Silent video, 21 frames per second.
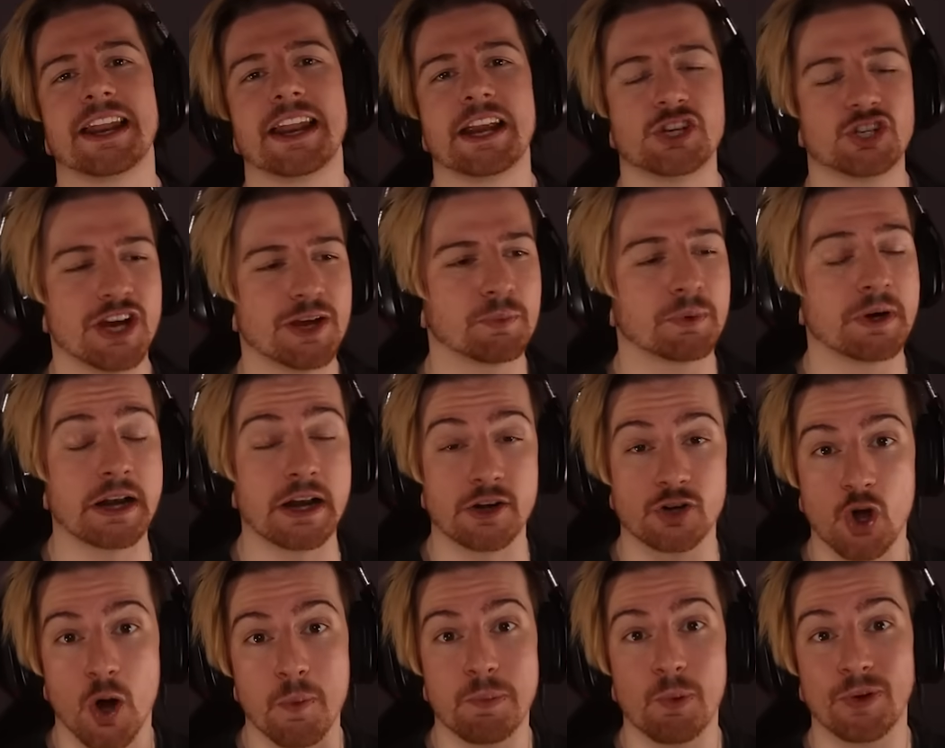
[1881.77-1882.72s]
the legit one and a
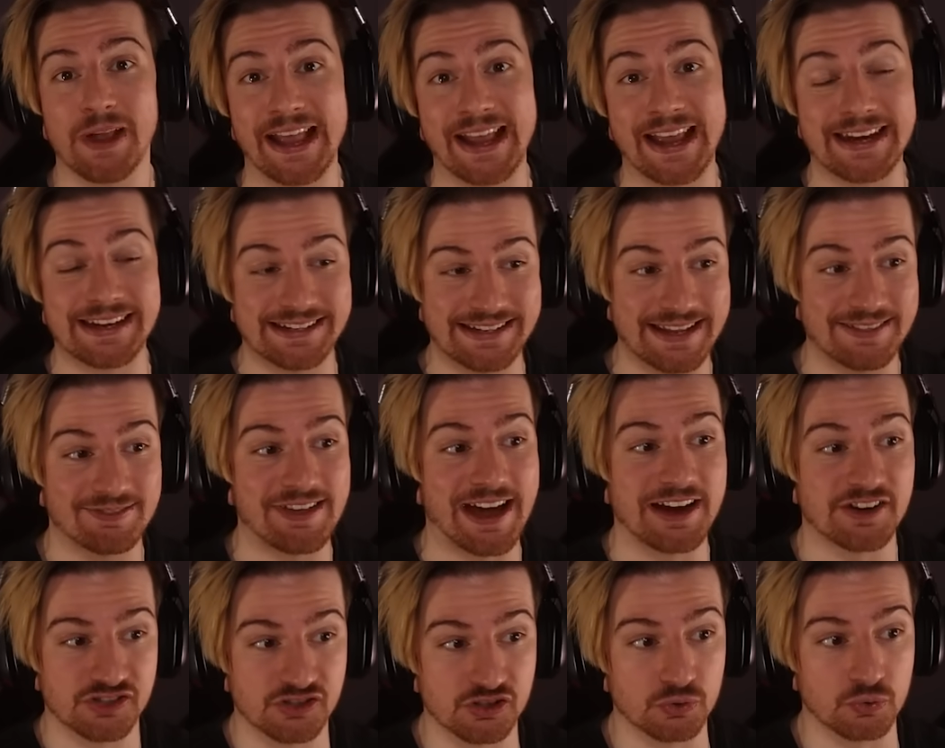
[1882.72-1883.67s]
doppelganger did
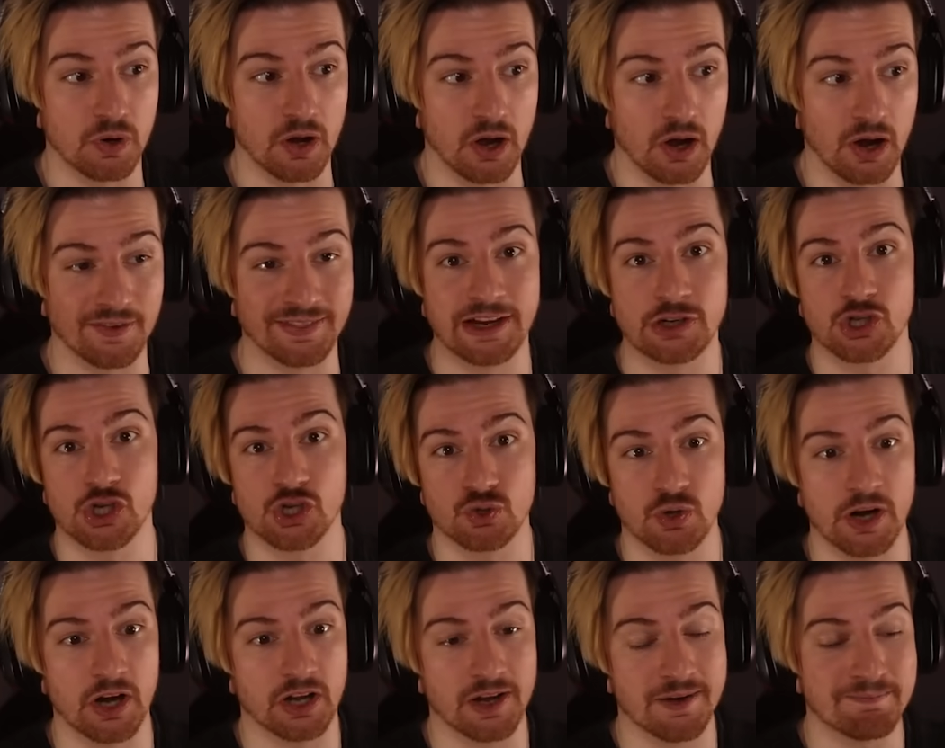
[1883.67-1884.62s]
that to her? Now she's
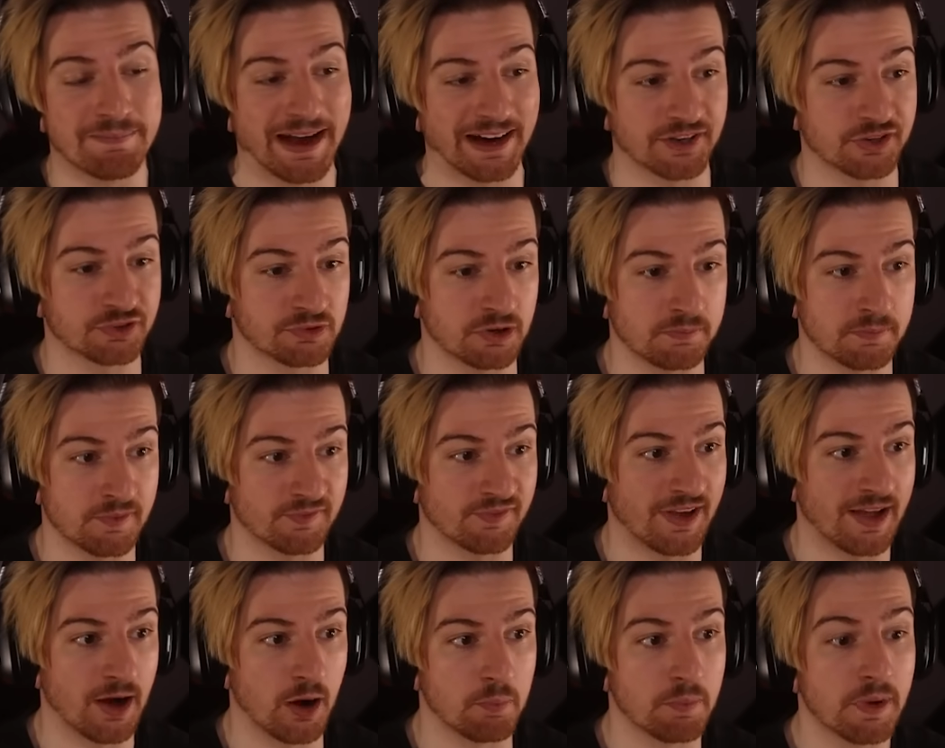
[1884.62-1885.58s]
trying to come back screaming
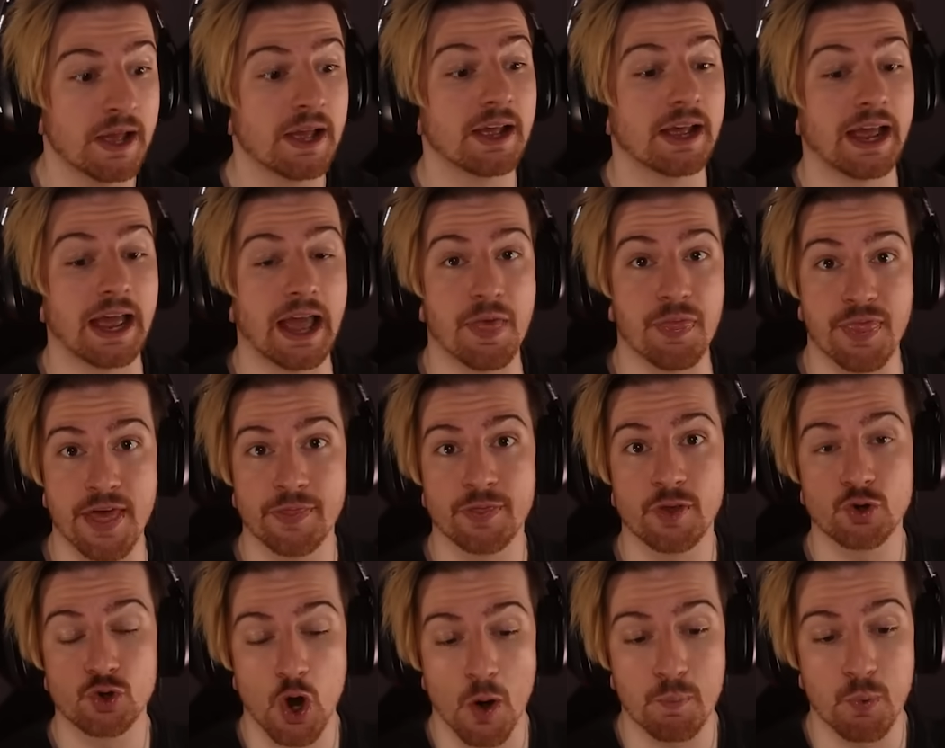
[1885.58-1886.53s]
for help. And then
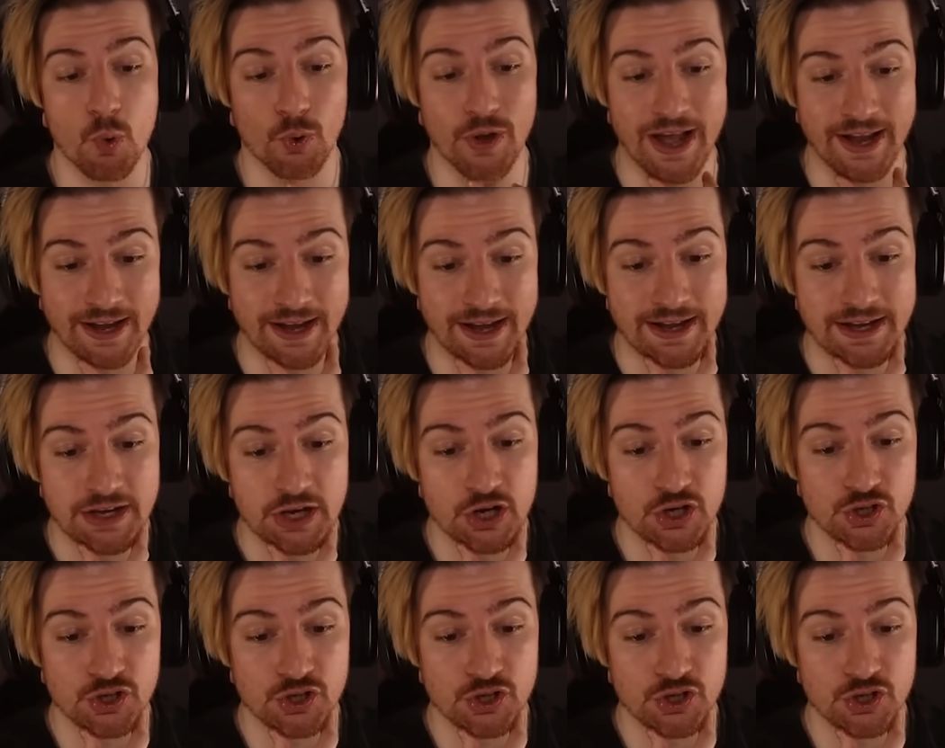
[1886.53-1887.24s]
the doppelganger